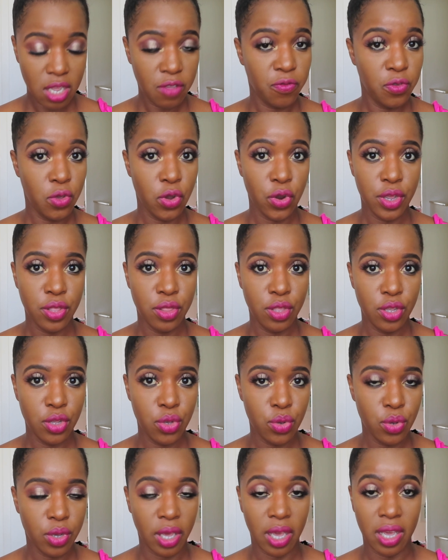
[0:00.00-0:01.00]
if you're in
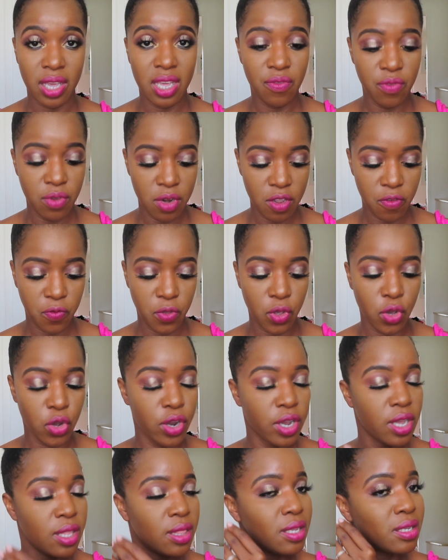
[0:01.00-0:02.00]
the UK, even if
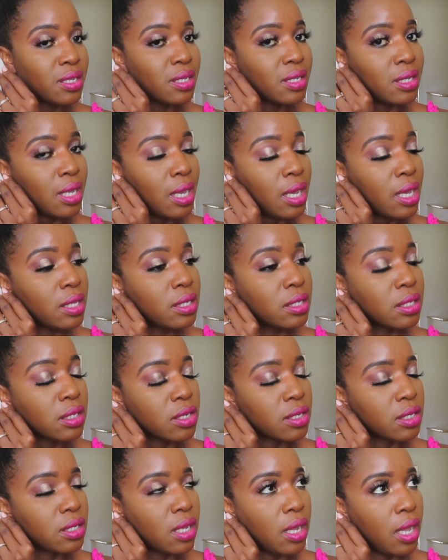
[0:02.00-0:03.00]
you're in the States,
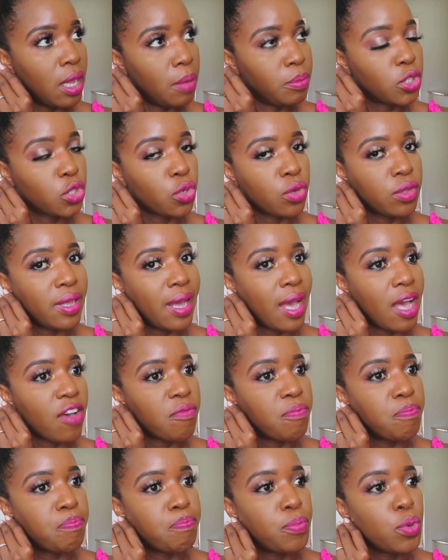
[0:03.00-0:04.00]
because I'm sure they
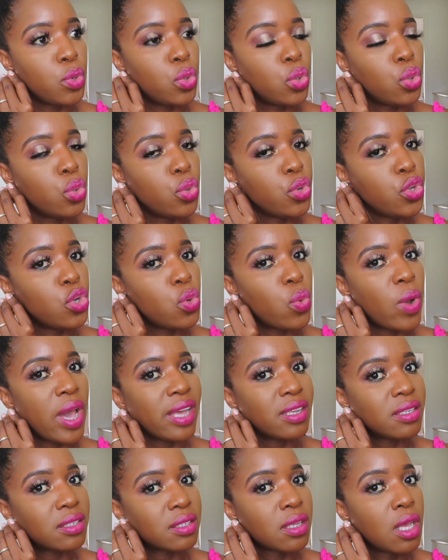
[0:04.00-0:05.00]
have Boohoo
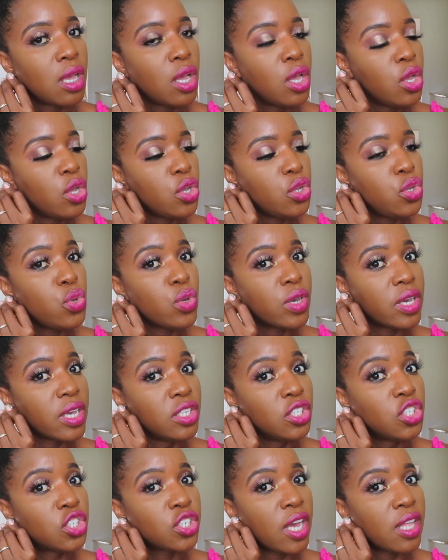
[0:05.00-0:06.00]
US, you
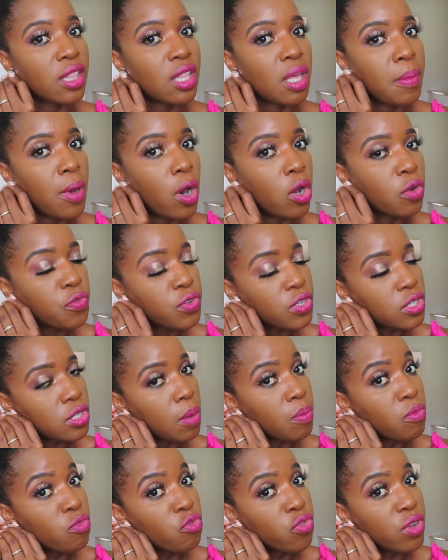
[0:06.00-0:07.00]
can check them out for
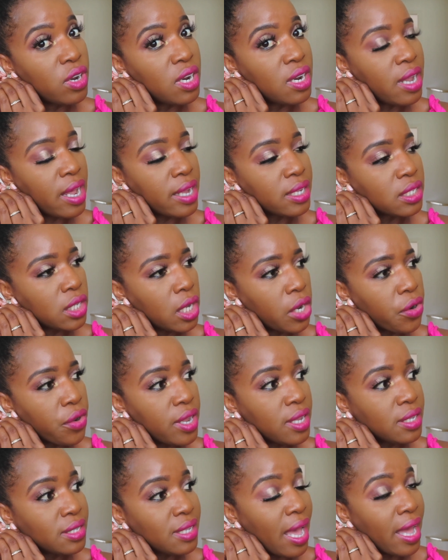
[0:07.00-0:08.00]
some really nice
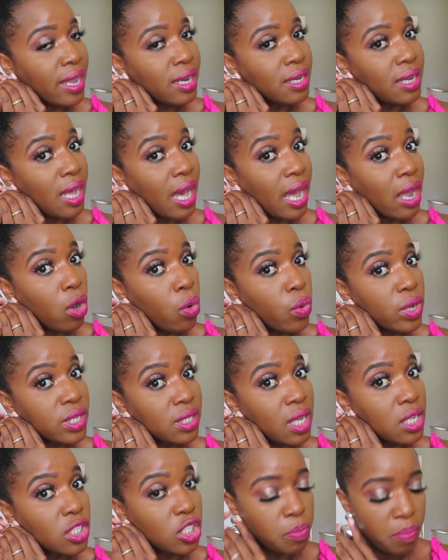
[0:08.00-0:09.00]
earrings. And I always
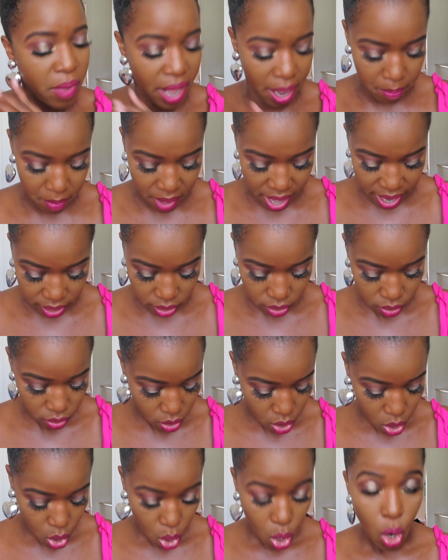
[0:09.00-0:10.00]
tend to buy mine
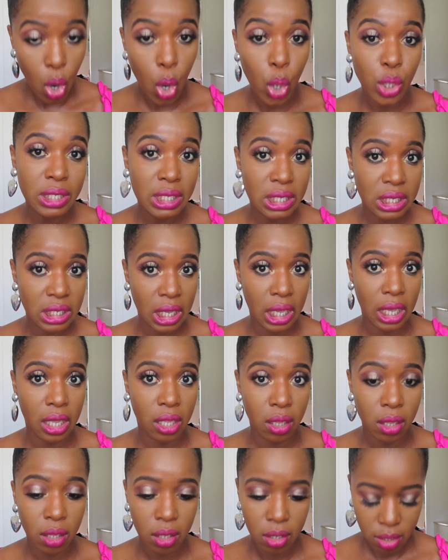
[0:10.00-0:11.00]
on
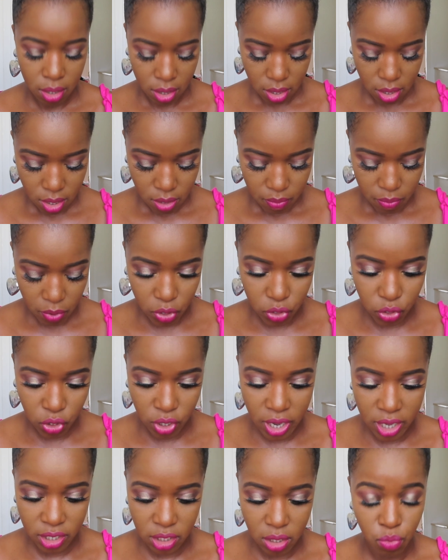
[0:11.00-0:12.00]
sale because
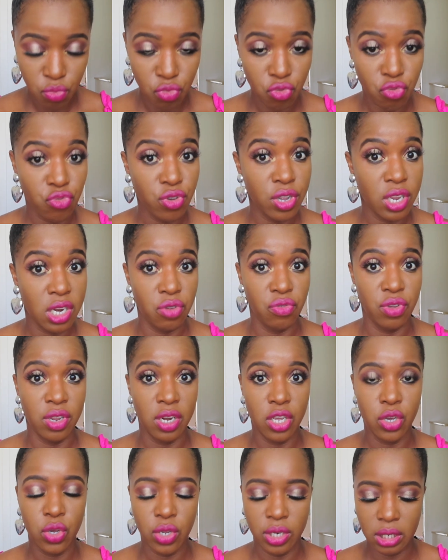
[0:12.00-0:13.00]
you get some really,
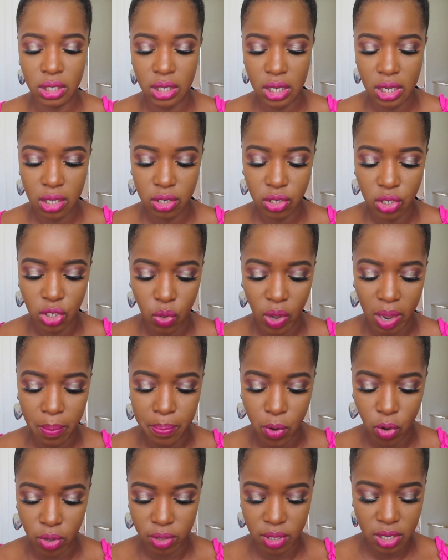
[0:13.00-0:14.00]
really good deals. So I
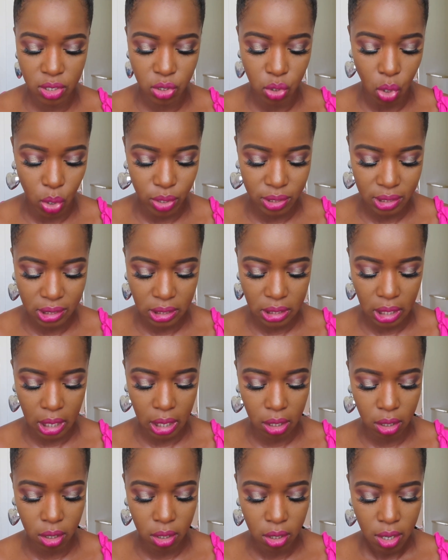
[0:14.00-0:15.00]
bought these on
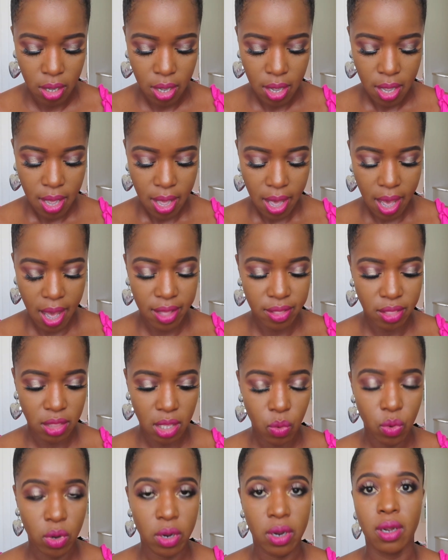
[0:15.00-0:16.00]
sale and
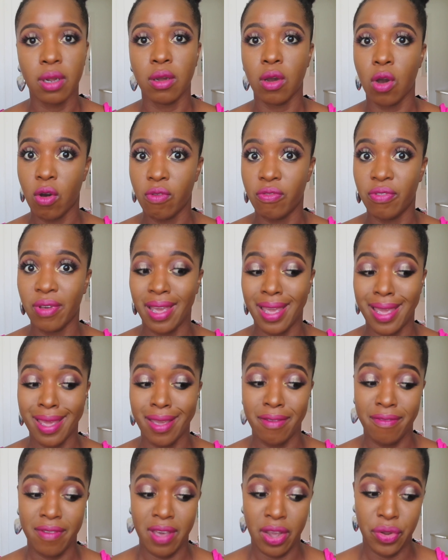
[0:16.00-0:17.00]
they were of
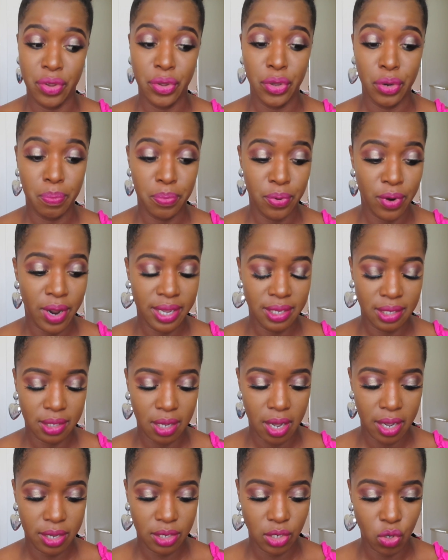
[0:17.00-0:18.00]
a very good price,
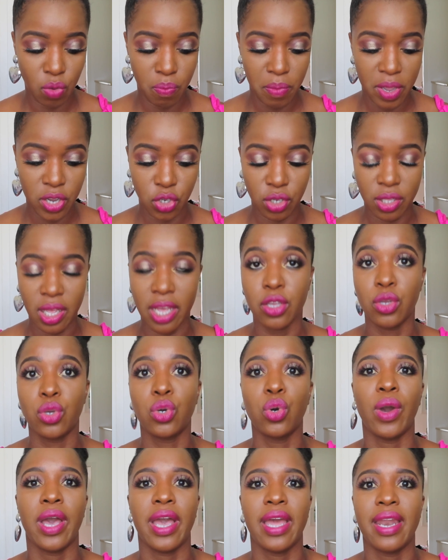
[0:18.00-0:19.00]
guys. So make sure that you
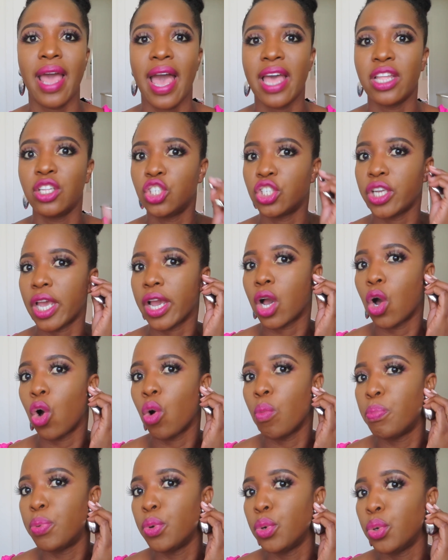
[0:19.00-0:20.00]
go ahead and check
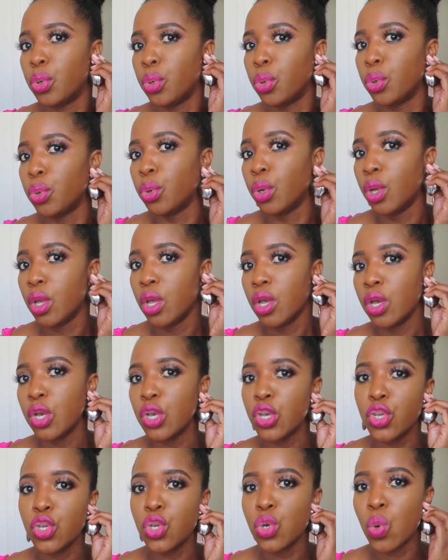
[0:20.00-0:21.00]
out Boohoo
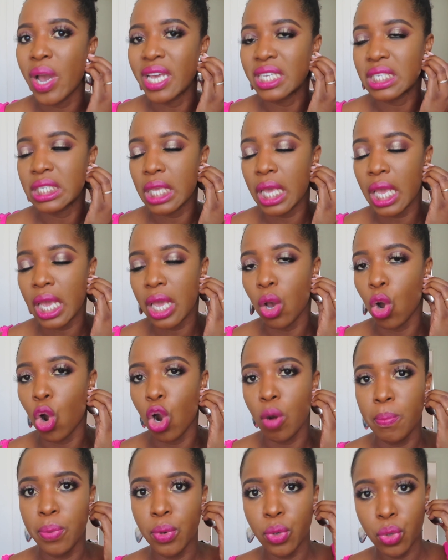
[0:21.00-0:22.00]
USA
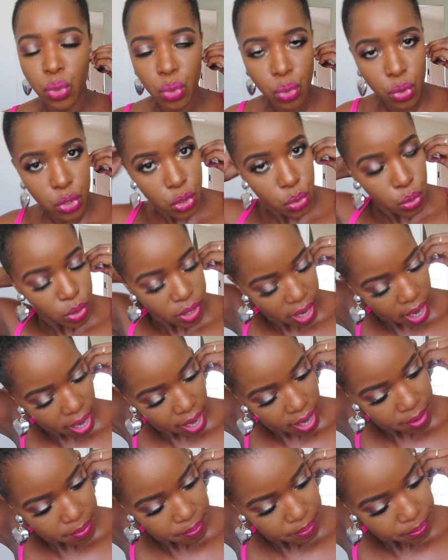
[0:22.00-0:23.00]
or Boohoo
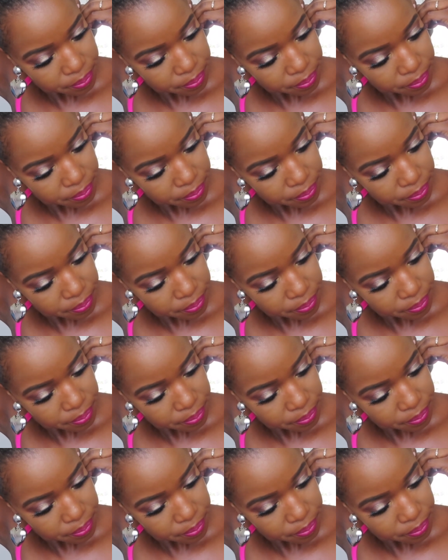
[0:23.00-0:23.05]
UK.